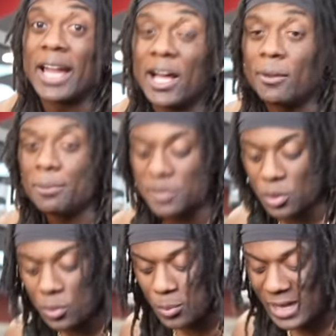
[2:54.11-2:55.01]
help,
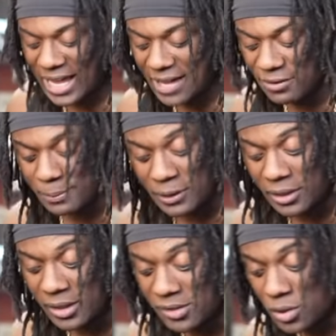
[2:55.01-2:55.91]
so we have the
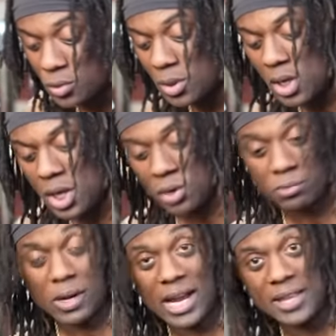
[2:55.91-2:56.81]
ability to
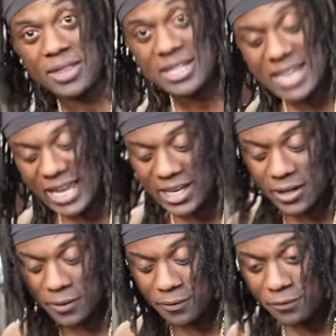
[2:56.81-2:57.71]
ride the
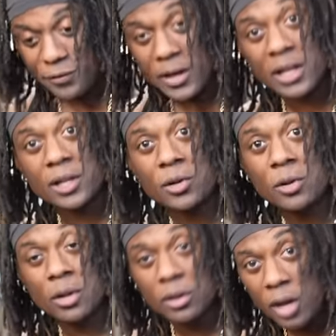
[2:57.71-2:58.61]
negative a
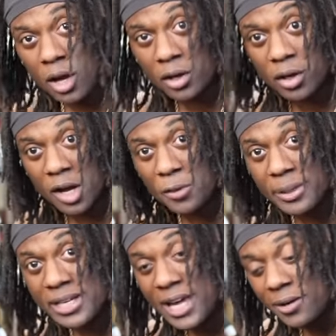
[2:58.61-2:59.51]
little longer on the way
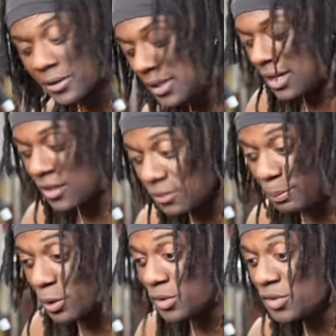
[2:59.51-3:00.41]
down, as
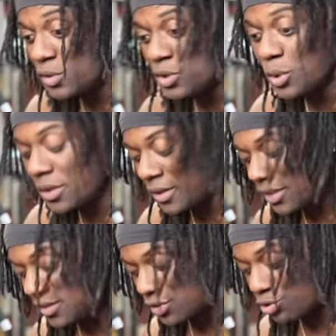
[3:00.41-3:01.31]
opposed to doing this